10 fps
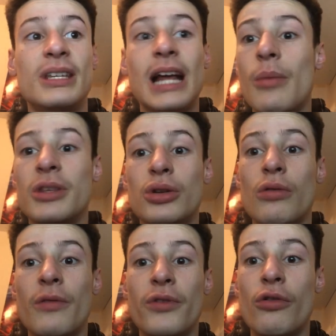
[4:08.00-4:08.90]
tell me to do a
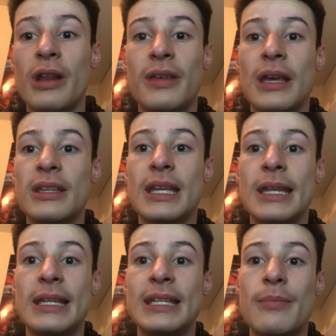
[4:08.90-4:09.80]
review or anything. He just said that
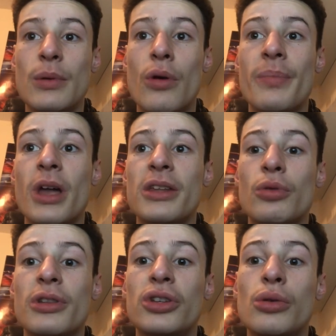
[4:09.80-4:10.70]
he'd send me one. I just
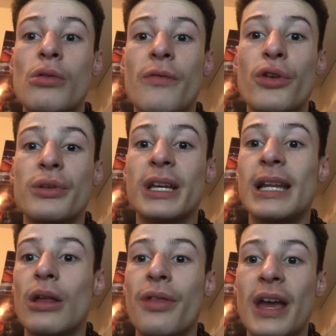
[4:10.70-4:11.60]
wanted to do a review as like a
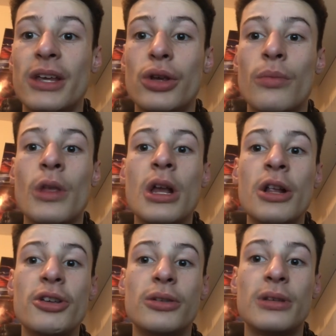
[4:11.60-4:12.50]
little thank you,
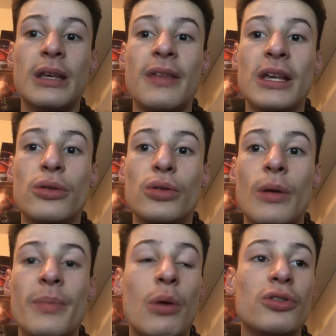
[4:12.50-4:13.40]
just to say thank you to
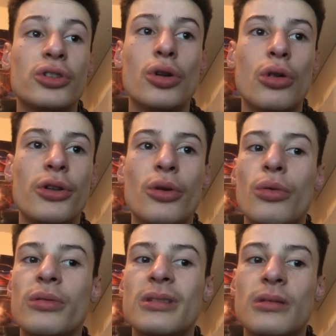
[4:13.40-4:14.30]
him. I wasn't told, you
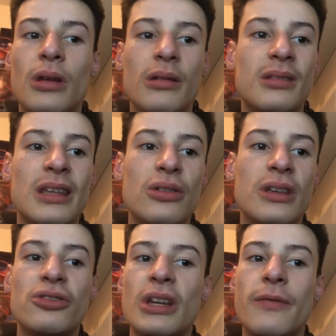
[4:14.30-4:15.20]
know, I send you
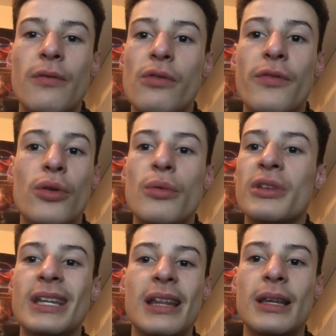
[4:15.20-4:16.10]
this strictly for review. It
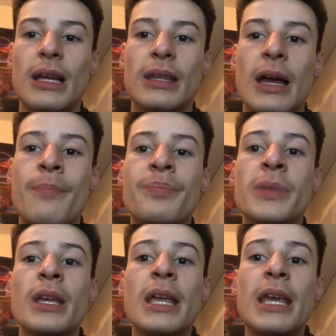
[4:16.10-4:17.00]
wasn't anything like that.
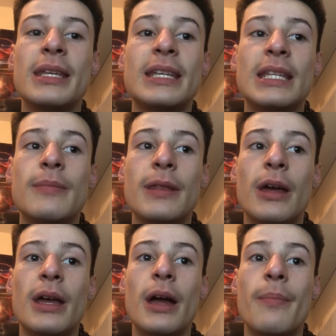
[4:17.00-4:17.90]
He just said to me
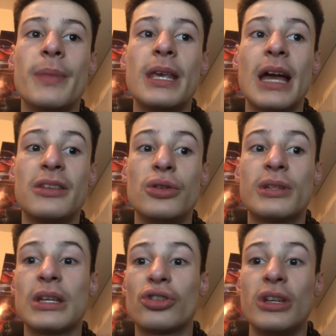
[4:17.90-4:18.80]
that um, he has a new
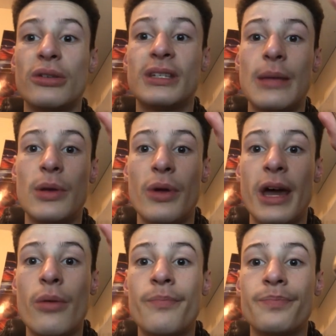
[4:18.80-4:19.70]
slingshot and he'll send me one
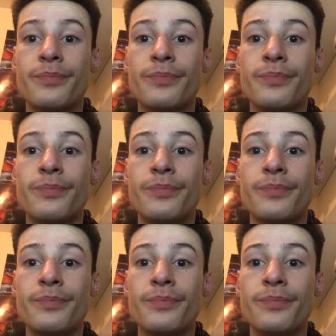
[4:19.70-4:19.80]
out